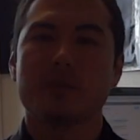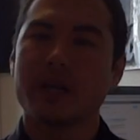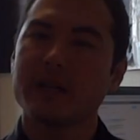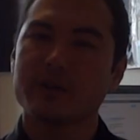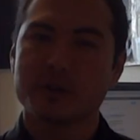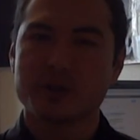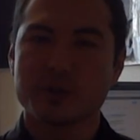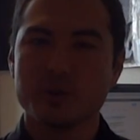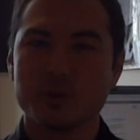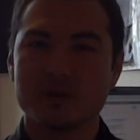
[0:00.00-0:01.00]
but at your
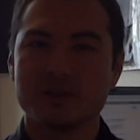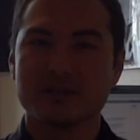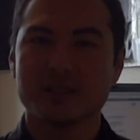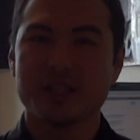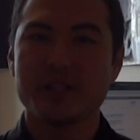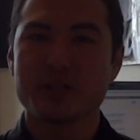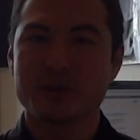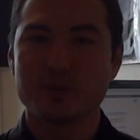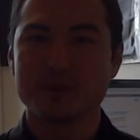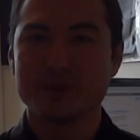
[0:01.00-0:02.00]
school, the
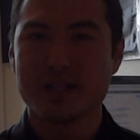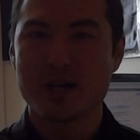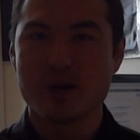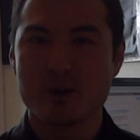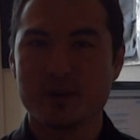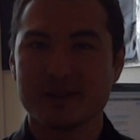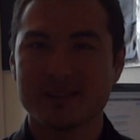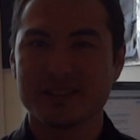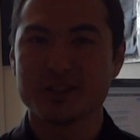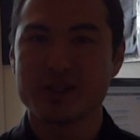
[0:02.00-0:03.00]
teachers will know
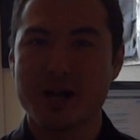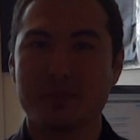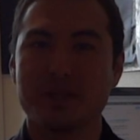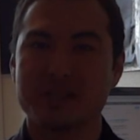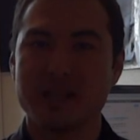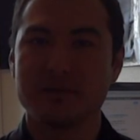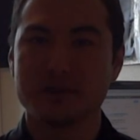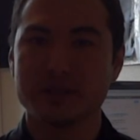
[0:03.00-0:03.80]
your Japanese level,